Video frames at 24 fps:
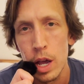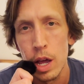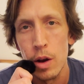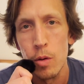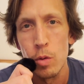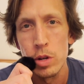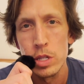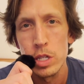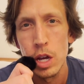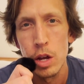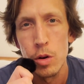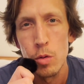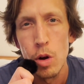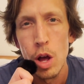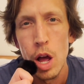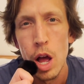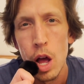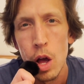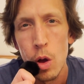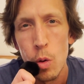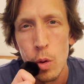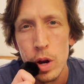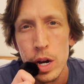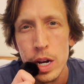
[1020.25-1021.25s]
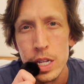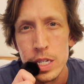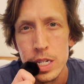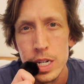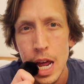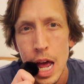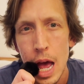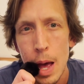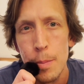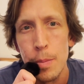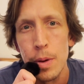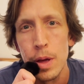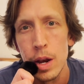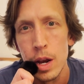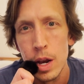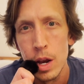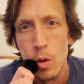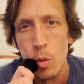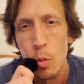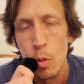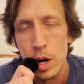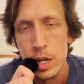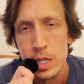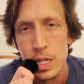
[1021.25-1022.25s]
what's gone wrong? What needs to happen?
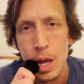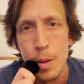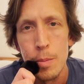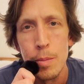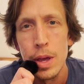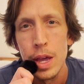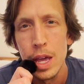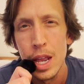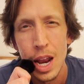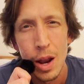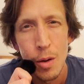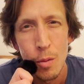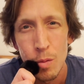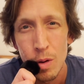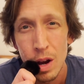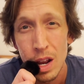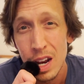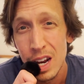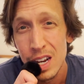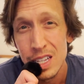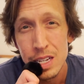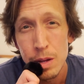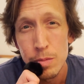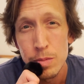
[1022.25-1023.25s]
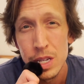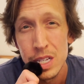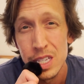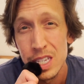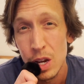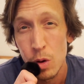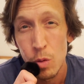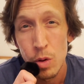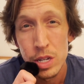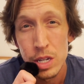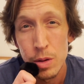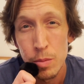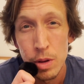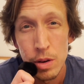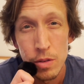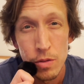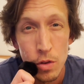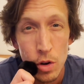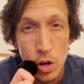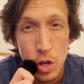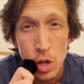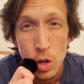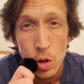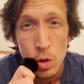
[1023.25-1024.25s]
What does that mean? And in some sense, like, what does it mean
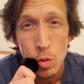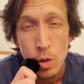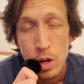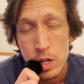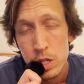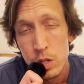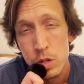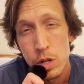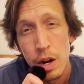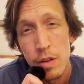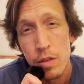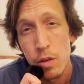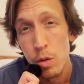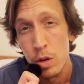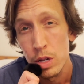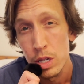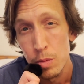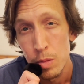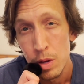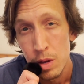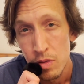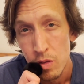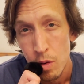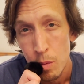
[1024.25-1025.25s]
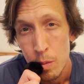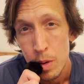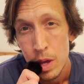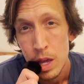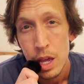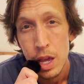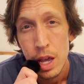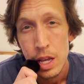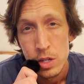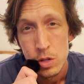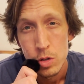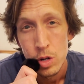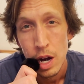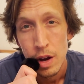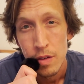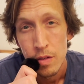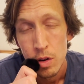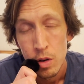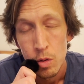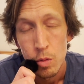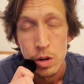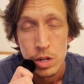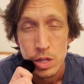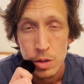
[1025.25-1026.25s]
for you as a traveler? What does it mean for me as a
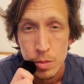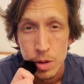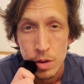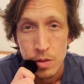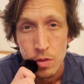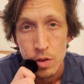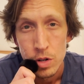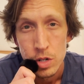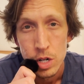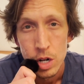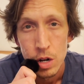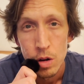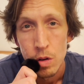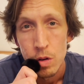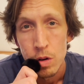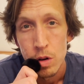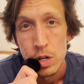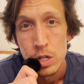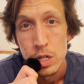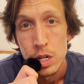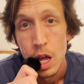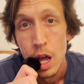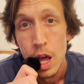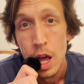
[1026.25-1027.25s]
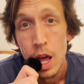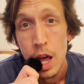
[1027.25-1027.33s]
traveler? What does it mean for shareholders?